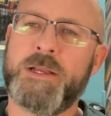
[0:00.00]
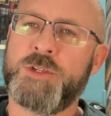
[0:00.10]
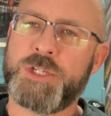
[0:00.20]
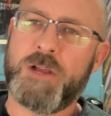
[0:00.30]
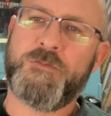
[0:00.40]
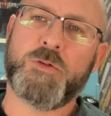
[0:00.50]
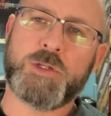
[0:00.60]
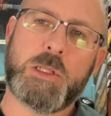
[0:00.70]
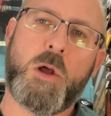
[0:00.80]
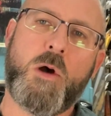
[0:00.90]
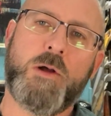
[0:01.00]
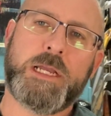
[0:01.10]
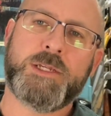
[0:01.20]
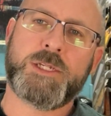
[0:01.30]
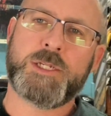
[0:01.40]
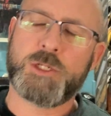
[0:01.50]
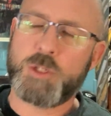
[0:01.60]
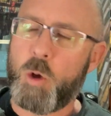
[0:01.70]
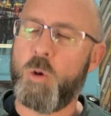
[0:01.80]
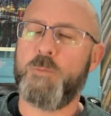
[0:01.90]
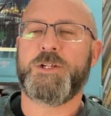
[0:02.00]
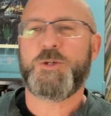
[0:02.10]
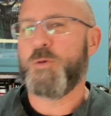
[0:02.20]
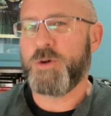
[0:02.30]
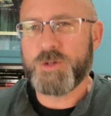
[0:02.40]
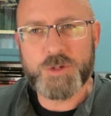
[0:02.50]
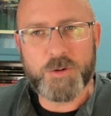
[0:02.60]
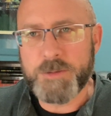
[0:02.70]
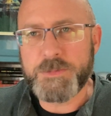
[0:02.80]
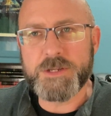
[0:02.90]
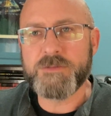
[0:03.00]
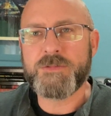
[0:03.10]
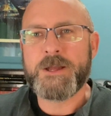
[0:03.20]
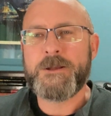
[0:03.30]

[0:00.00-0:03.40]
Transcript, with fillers: suffers long is so much more descriptive.